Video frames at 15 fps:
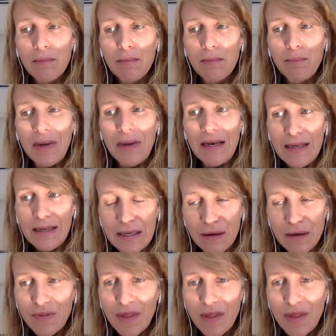
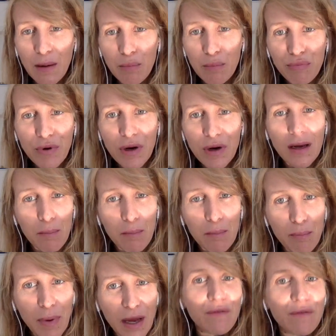believe that I bring a
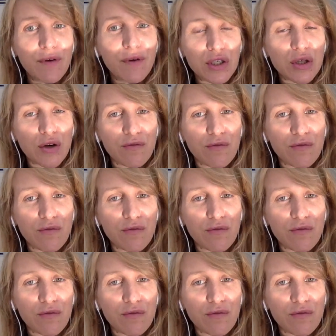better version